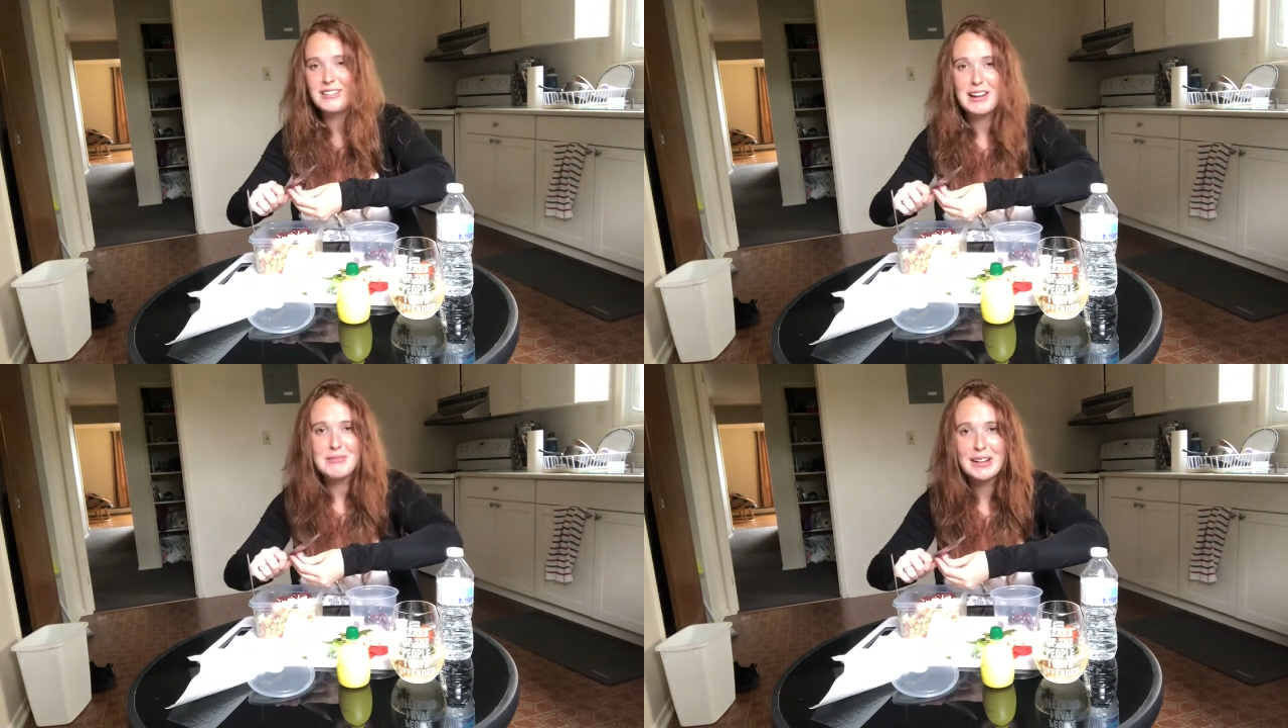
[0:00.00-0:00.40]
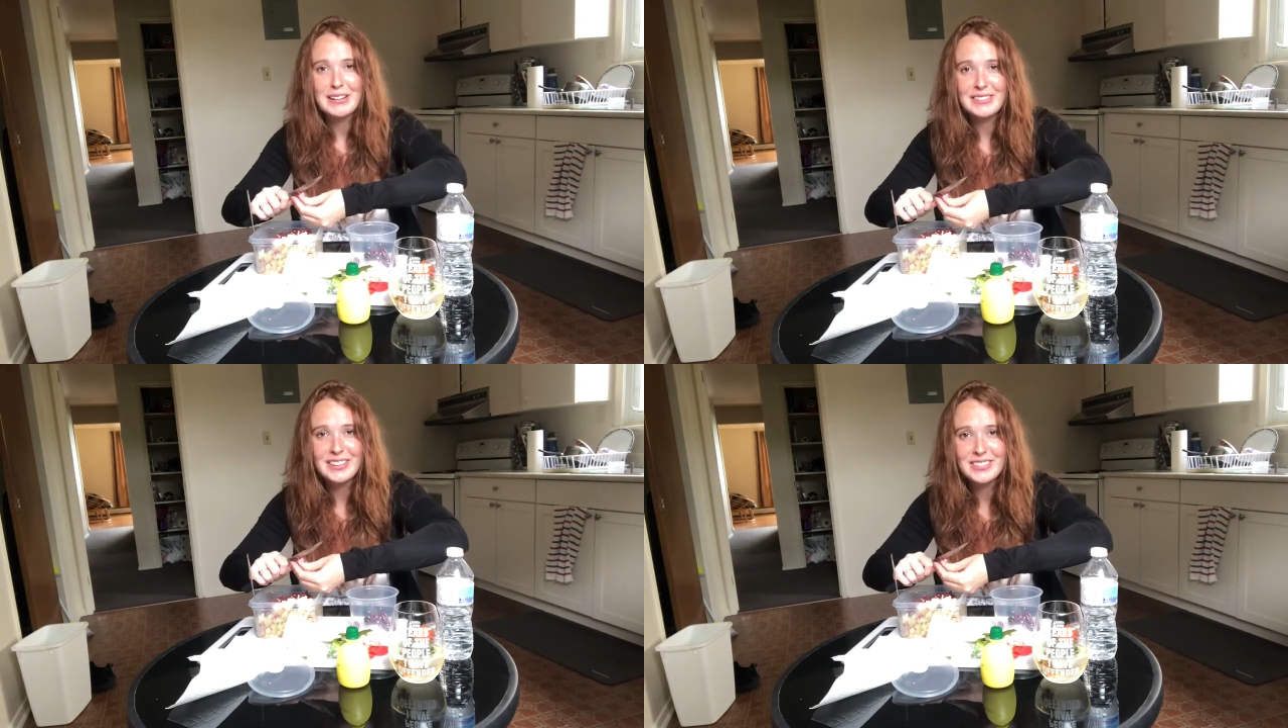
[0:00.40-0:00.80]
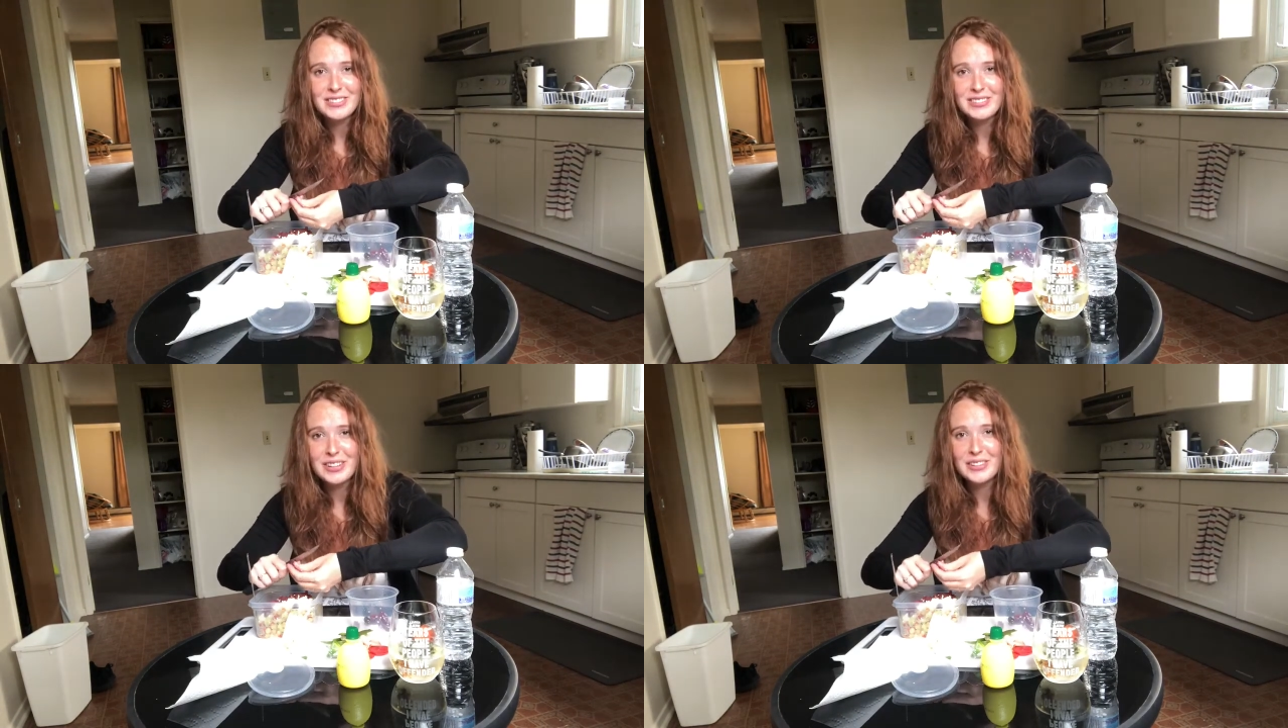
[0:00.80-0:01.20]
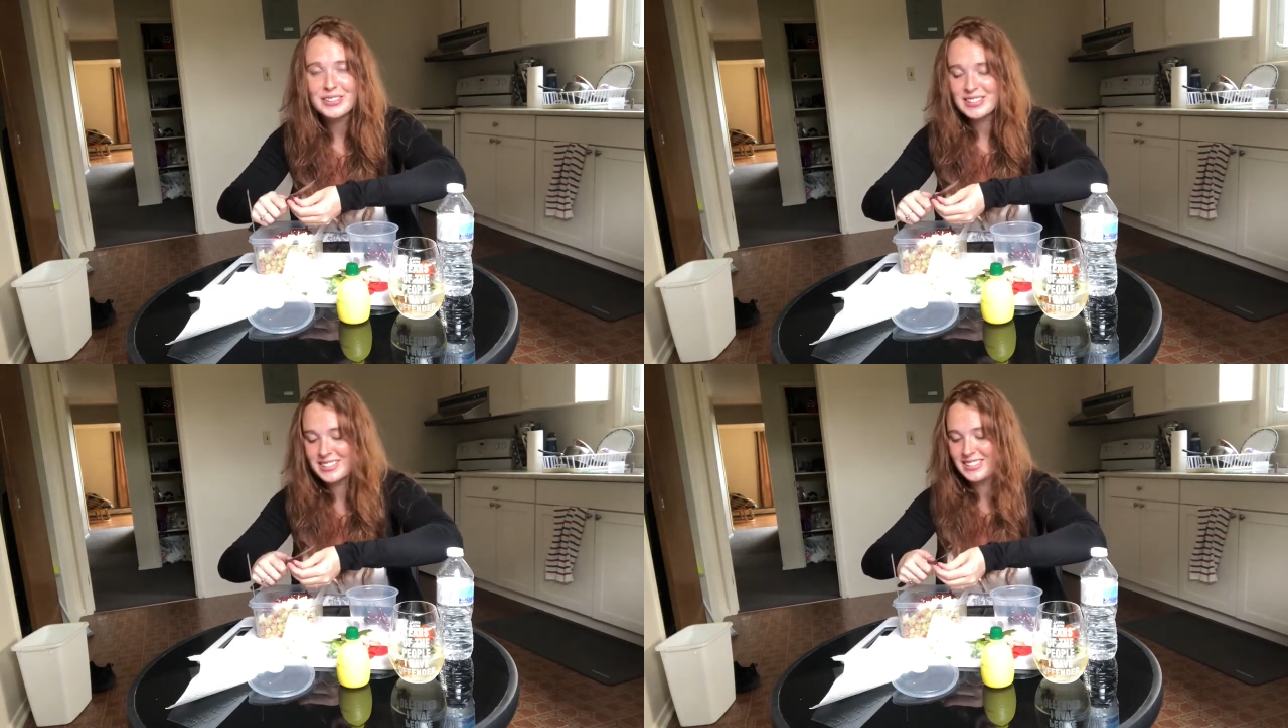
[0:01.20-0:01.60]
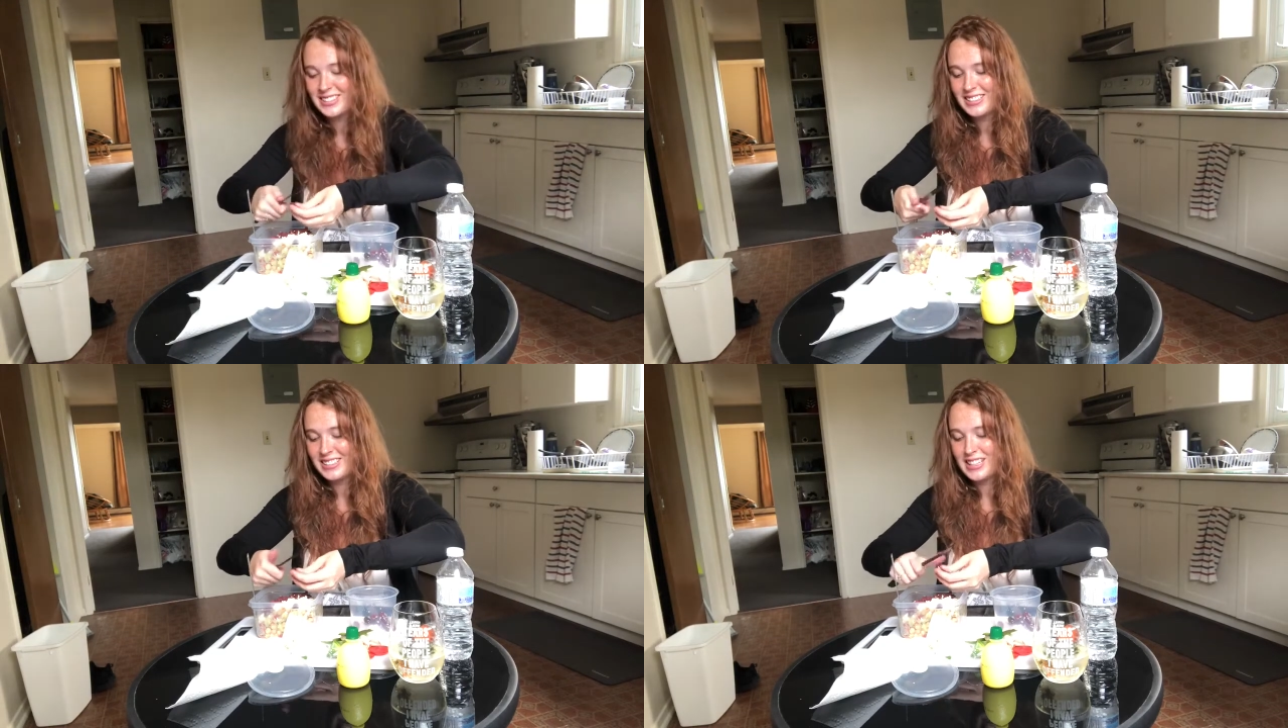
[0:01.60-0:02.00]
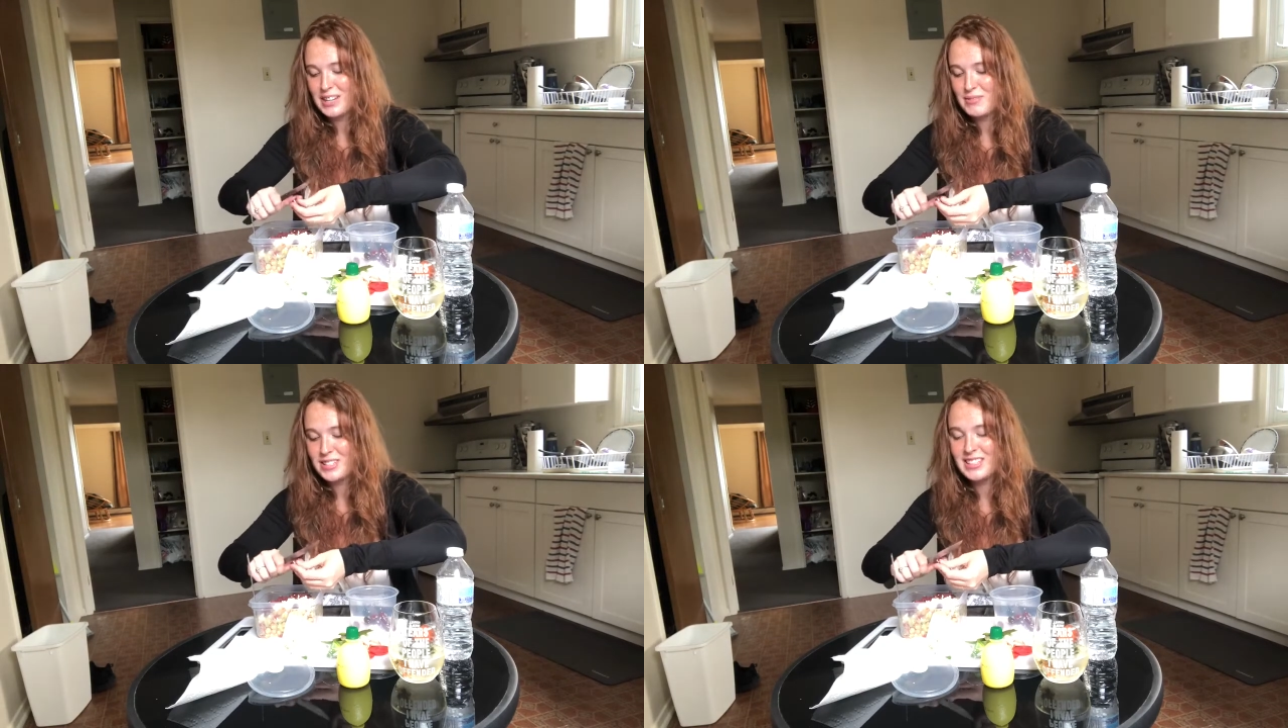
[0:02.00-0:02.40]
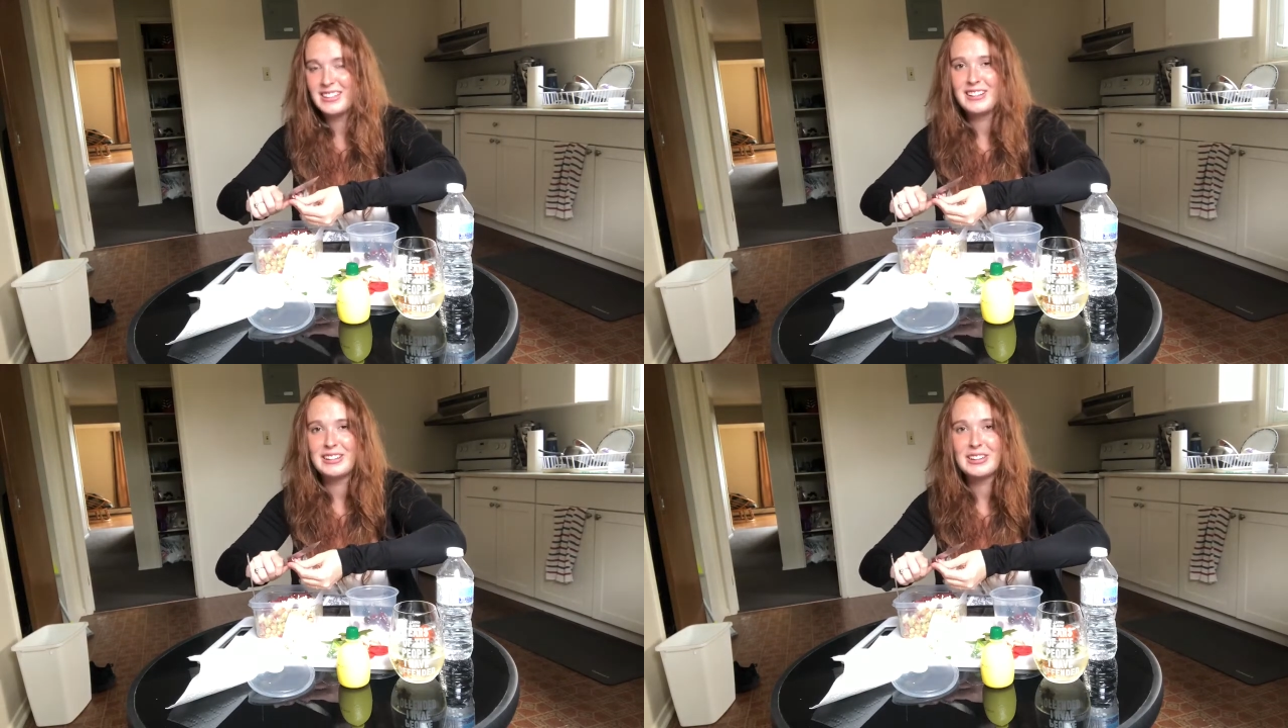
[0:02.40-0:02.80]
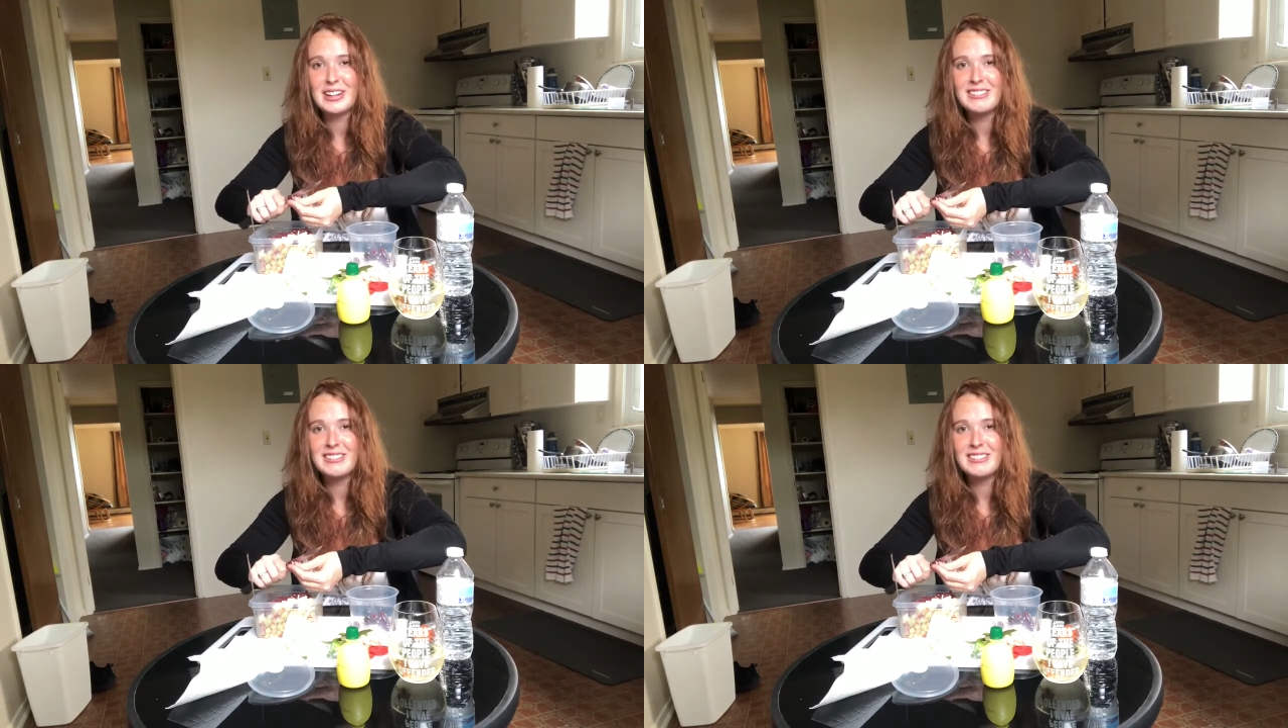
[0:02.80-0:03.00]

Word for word: Gotta make a living, folks. Can't be sitting here